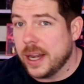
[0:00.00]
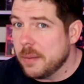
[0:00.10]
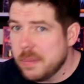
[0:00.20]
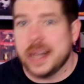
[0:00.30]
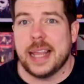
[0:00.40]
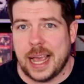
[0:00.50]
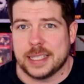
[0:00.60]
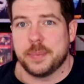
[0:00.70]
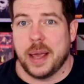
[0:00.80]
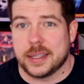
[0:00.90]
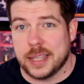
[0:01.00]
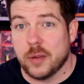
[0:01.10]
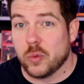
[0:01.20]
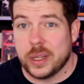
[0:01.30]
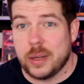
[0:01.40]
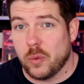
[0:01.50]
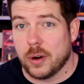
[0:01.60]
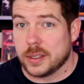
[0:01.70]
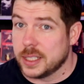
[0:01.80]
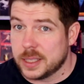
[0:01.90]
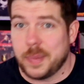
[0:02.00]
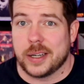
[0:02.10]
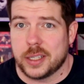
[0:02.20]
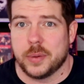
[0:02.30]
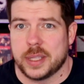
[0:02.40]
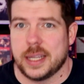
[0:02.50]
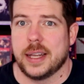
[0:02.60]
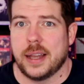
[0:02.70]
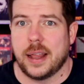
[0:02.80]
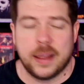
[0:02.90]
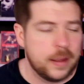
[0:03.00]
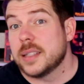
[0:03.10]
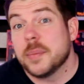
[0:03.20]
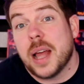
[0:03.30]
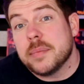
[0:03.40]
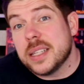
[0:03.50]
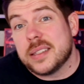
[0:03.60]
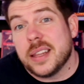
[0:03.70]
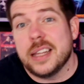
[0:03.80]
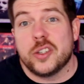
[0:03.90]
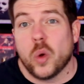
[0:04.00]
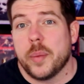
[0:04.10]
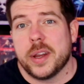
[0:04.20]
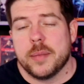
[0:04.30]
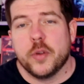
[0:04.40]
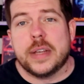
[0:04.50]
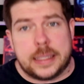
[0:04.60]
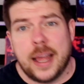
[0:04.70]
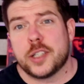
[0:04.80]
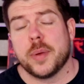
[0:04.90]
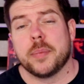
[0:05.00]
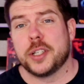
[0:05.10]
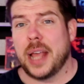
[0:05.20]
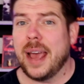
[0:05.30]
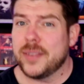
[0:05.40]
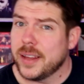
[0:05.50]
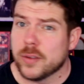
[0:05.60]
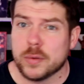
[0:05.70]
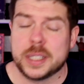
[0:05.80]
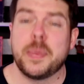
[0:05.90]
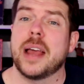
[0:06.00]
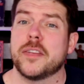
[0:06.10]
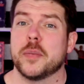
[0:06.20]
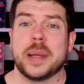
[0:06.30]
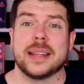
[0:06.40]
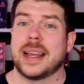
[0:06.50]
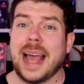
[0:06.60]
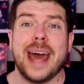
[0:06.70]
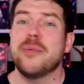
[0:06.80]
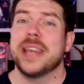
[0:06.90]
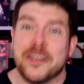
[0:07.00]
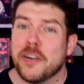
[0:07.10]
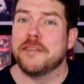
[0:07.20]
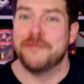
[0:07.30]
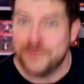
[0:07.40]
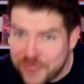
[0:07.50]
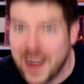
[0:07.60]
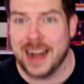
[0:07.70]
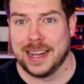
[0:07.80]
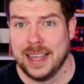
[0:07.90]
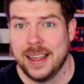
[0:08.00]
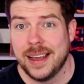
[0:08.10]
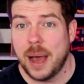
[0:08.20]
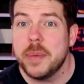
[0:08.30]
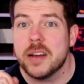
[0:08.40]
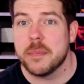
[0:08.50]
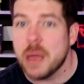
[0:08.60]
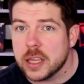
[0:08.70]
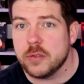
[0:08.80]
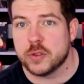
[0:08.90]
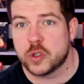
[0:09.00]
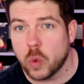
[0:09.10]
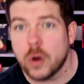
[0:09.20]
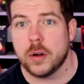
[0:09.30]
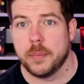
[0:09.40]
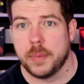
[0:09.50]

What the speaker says: and in many aspects it really works, especially with the ending. And sometimes it's to the enjoyment of the movie's detriment, but you have to give it respect for being like, I don't give a fuck. I'm here to make you squirm.